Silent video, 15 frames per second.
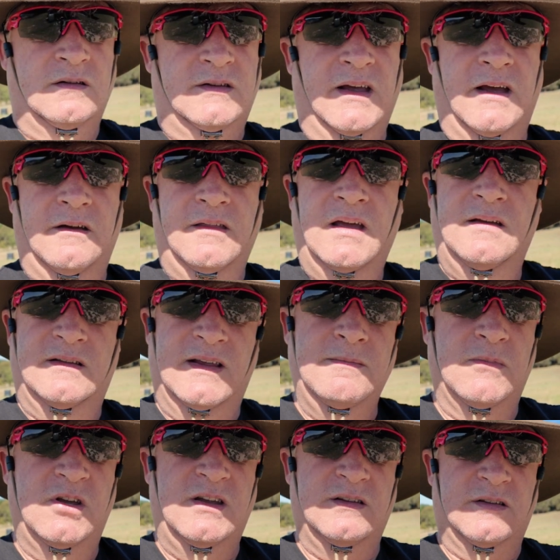So that,
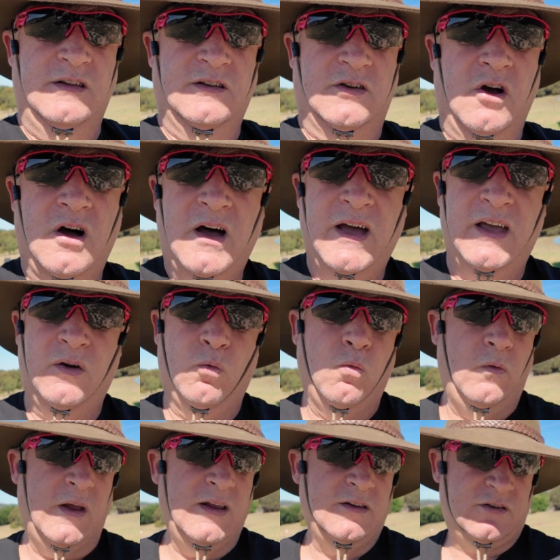that means the entire
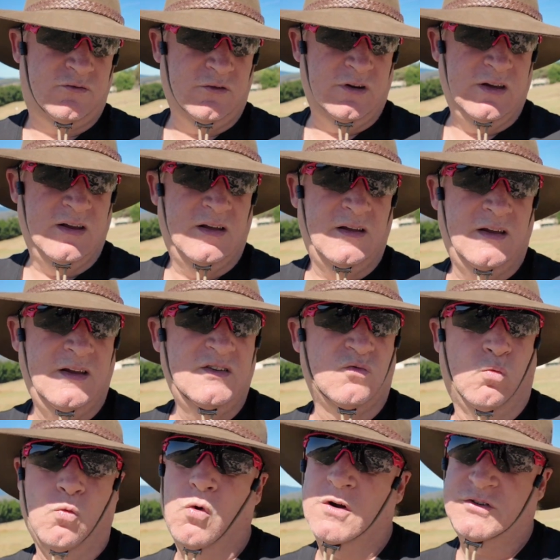industry
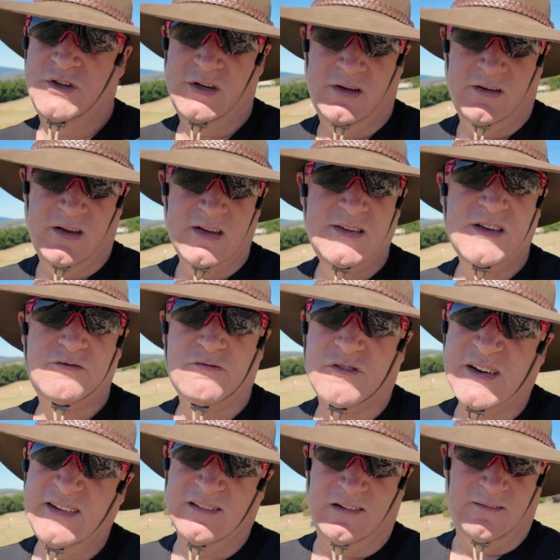is watching. Is this
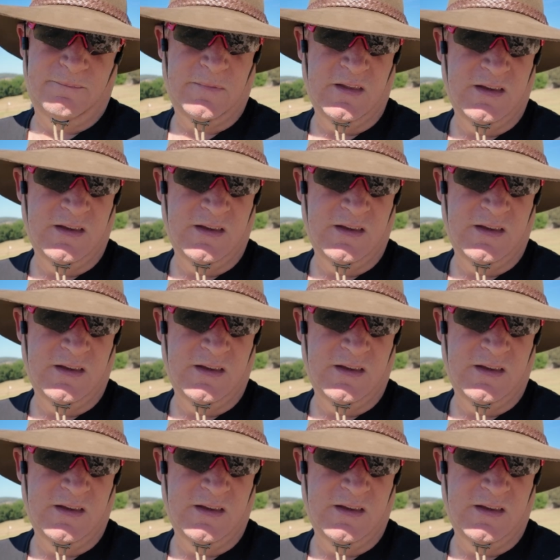real?